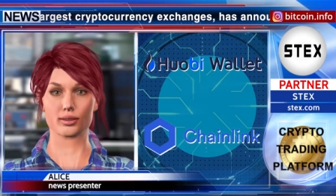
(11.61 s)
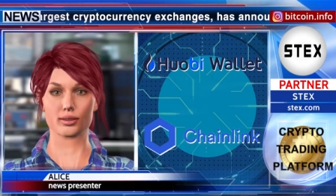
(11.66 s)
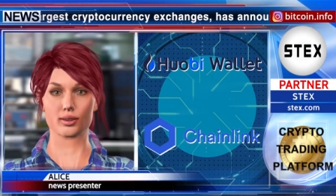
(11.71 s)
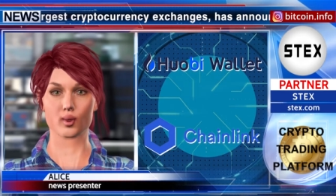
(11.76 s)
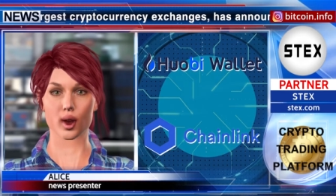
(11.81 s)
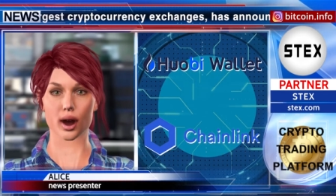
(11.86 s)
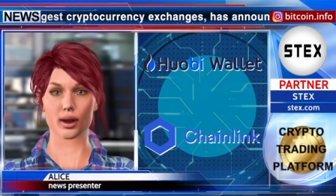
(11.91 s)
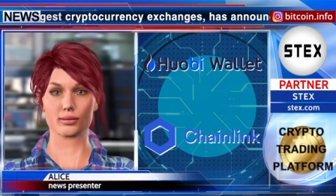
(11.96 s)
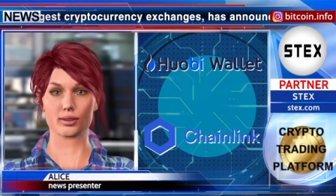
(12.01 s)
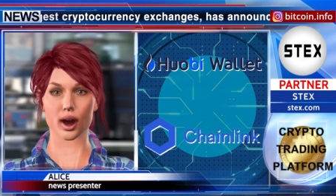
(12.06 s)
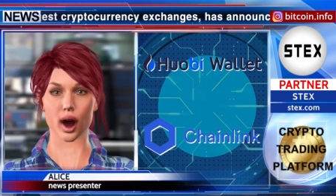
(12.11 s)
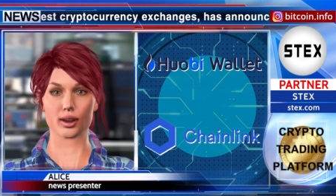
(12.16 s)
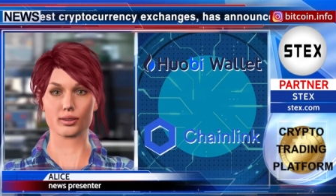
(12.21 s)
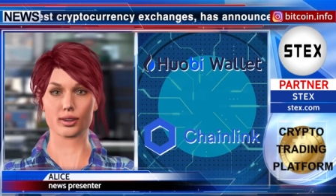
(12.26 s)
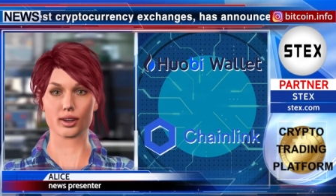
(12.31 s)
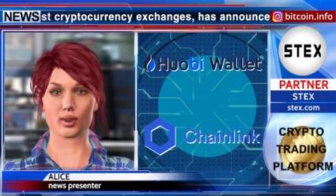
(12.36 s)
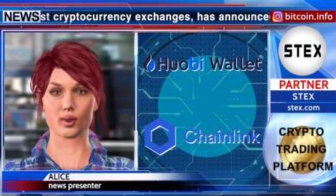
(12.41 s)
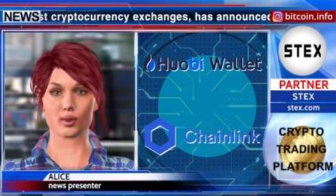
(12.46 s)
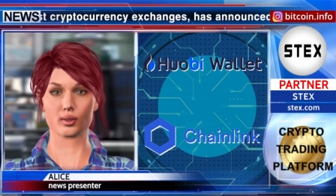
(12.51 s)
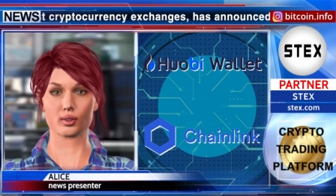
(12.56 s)
Huobi will
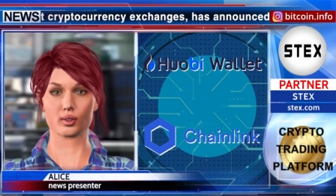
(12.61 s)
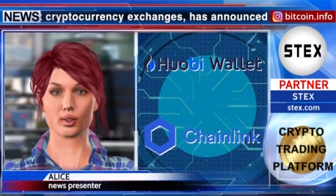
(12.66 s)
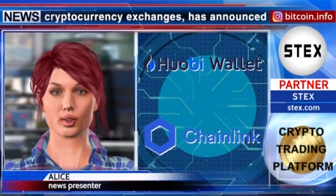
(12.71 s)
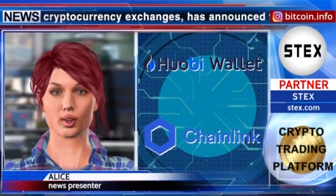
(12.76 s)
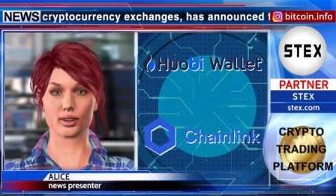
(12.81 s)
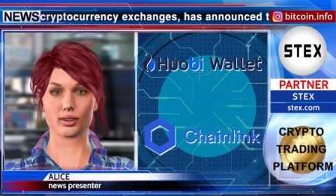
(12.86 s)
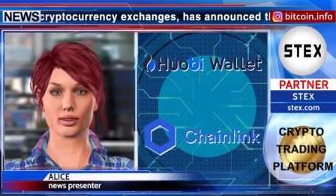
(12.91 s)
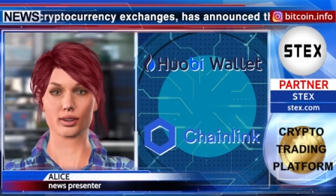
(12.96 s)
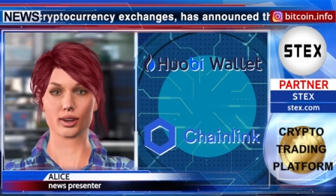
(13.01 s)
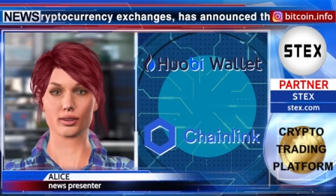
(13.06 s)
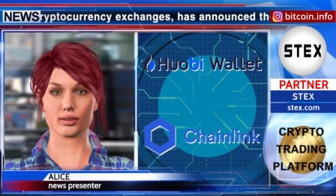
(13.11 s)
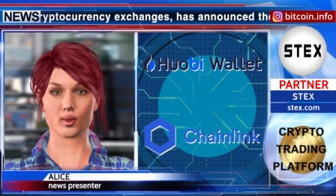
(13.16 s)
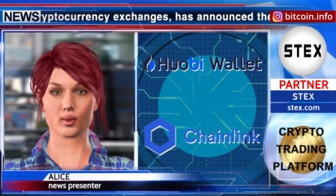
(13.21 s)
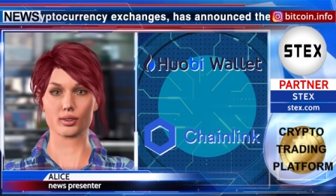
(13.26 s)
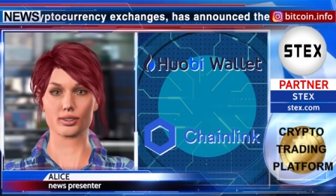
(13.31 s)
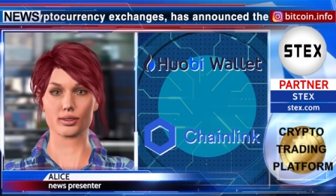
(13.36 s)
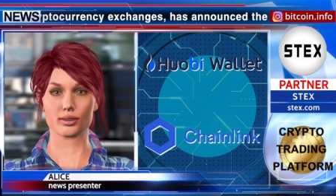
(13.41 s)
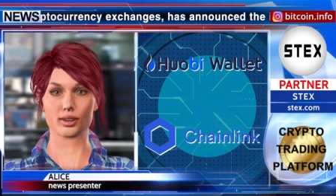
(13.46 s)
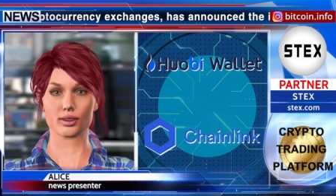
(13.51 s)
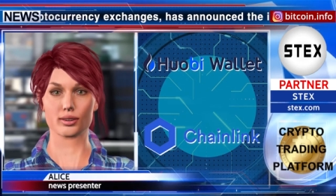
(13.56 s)
leverage Chainlink's
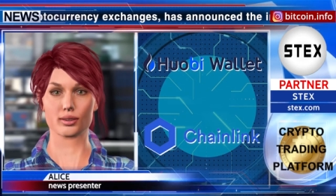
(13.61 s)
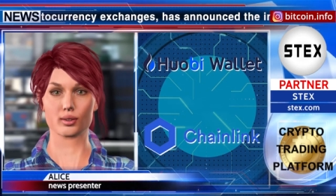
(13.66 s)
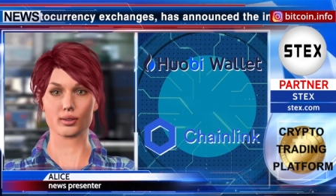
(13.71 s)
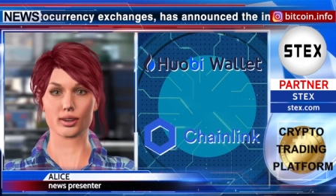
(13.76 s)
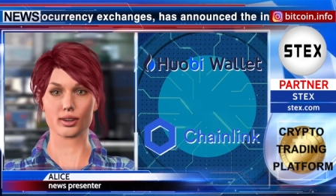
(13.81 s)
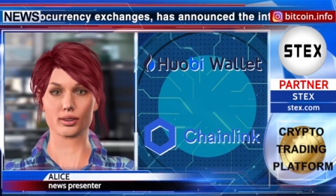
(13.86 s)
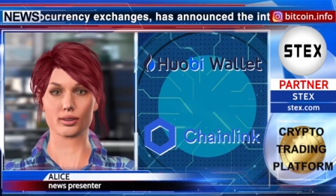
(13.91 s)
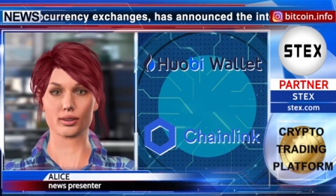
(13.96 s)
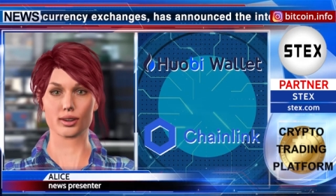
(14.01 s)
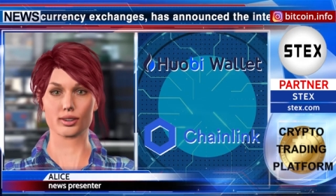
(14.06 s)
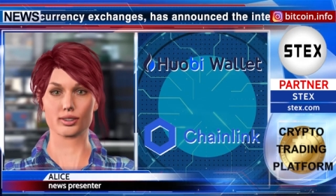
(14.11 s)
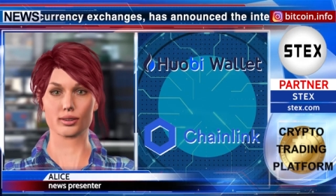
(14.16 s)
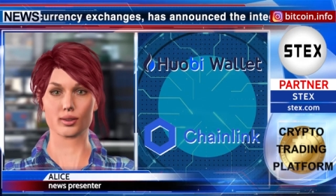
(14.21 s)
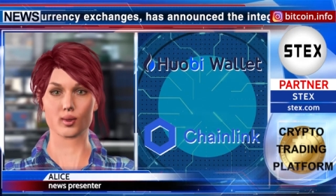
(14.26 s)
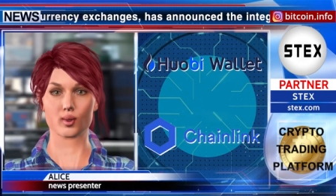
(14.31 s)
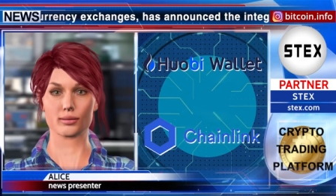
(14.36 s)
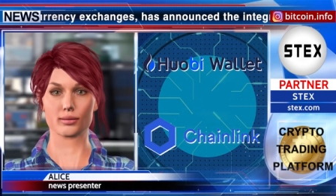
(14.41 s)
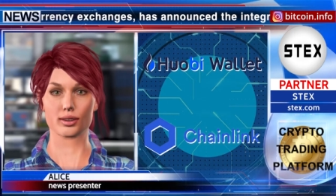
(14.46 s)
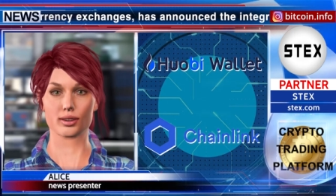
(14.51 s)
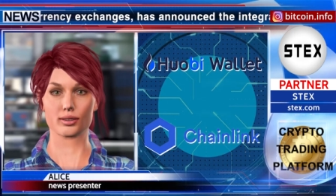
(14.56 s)
external adapters
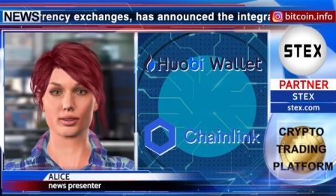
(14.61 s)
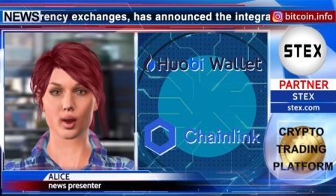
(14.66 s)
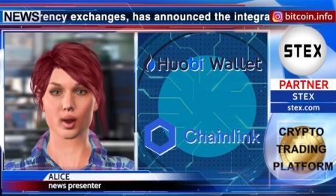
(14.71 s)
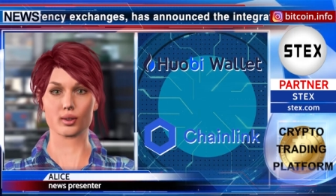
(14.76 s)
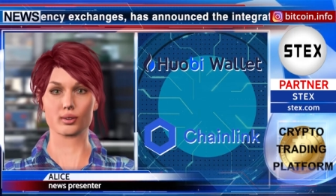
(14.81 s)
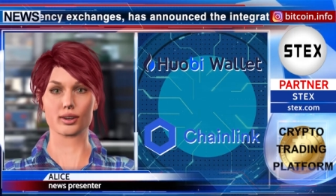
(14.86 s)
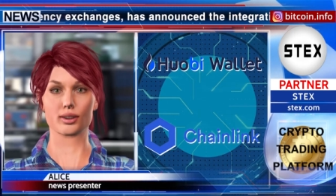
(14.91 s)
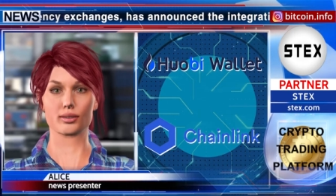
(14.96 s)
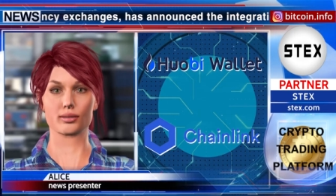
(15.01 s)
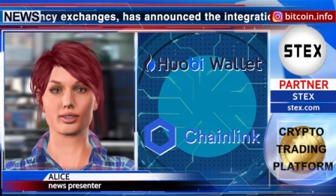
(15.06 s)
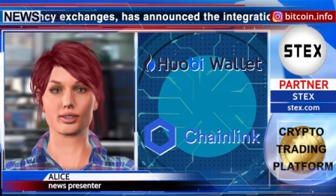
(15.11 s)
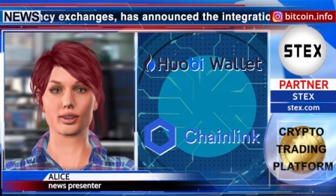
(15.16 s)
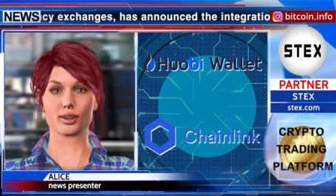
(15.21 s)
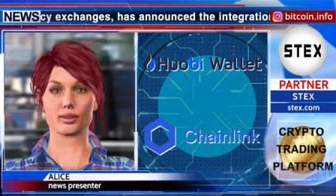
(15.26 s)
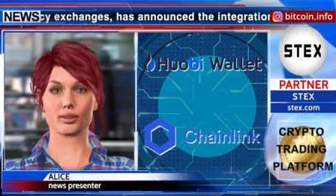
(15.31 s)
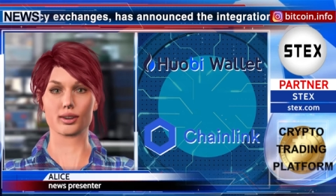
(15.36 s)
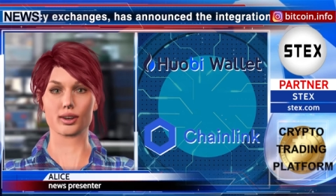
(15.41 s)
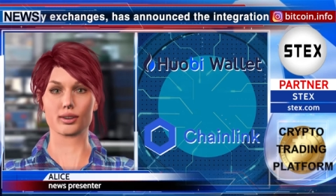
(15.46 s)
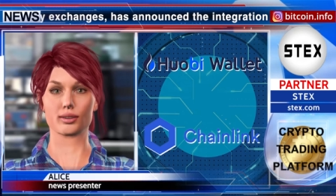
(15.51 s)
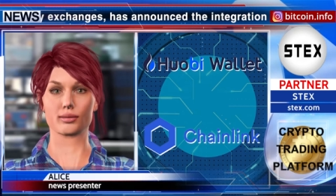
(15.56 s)
to make the Huobi
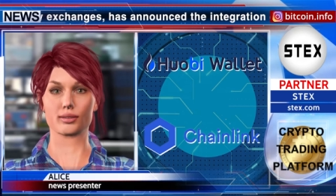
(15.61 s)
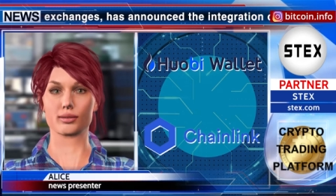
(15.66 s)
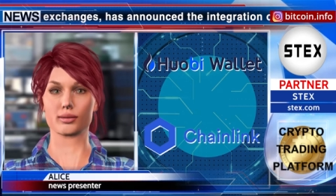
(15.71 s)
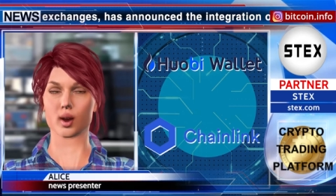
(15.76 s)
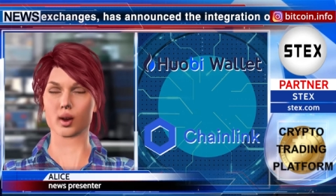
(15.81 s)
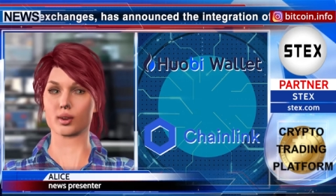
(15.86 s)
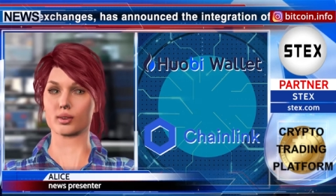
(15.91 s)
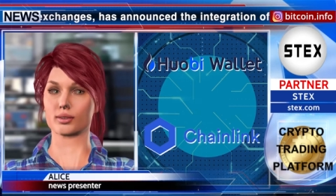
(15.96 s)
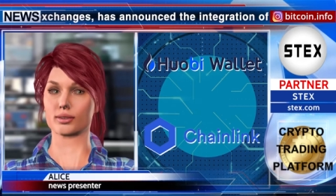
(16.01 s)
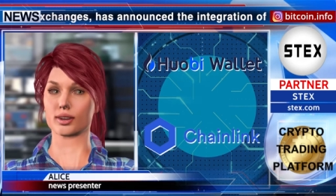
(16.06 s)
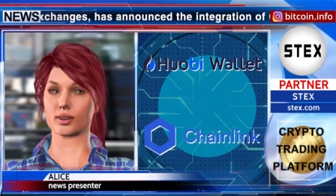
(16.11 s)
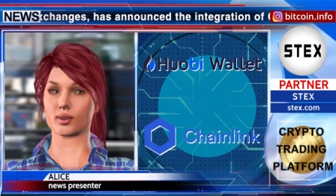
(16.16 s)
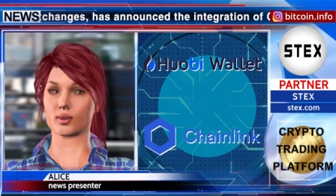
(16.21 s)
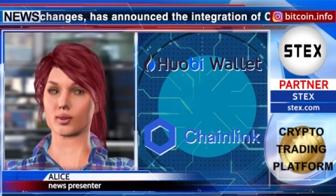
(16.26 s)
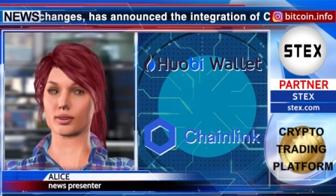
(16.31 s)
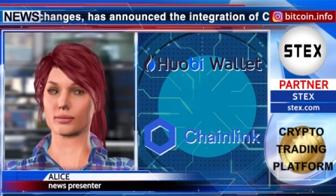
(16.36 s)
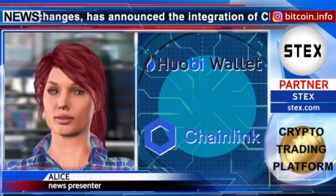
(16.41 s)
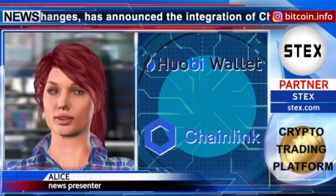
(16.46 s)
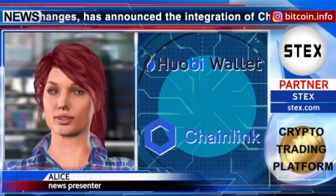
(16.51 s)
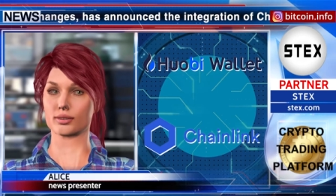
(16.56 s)
Exchange API
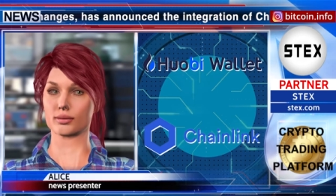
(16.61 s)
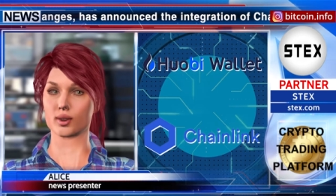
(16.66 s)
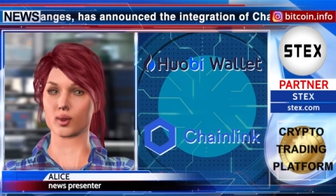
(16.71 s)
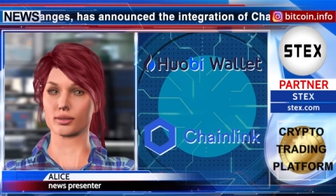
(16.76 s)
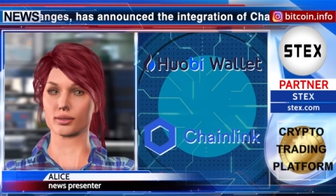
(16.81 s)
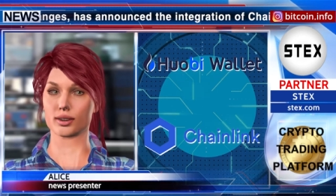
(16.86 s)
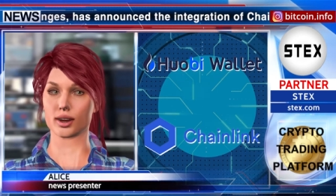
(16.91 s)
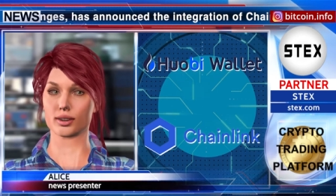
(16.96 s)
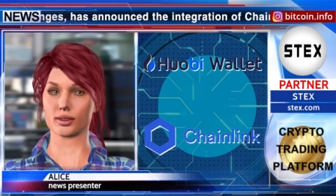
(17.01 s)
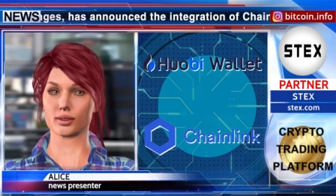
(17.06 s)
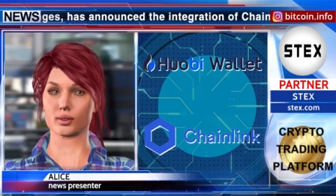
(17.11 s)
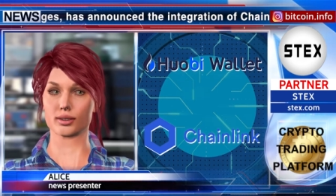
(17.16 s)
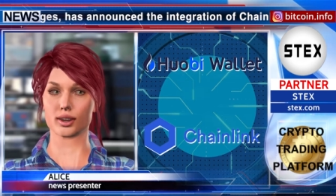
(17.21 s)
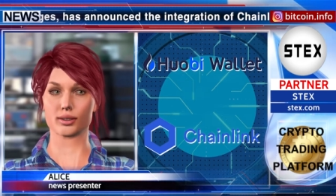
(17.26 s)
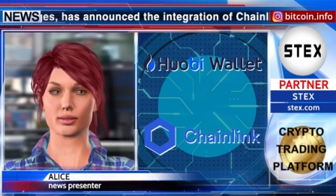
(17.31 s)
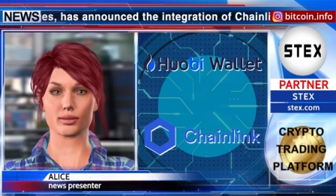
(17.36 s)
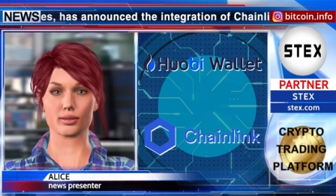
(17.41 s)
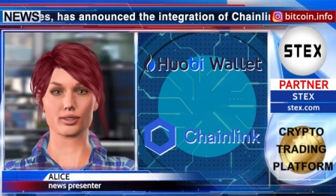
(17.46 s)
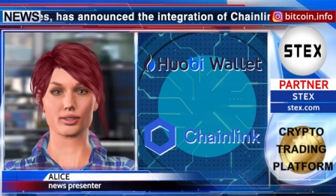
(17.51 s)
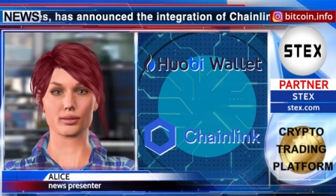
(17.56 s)
available to smart
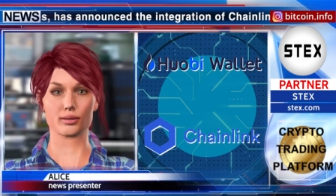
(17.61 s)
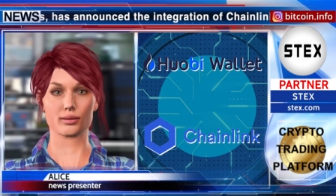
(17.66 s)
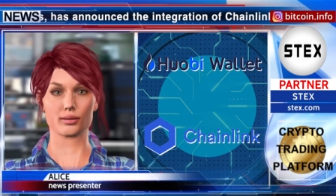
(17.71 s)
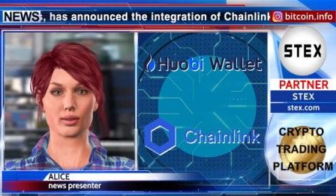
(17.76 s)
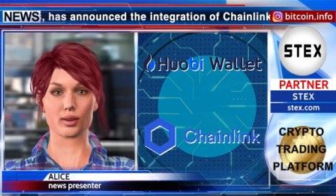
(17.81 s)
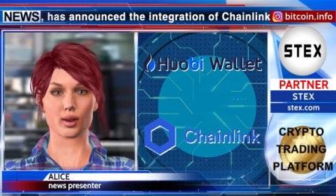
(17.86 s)
contracts,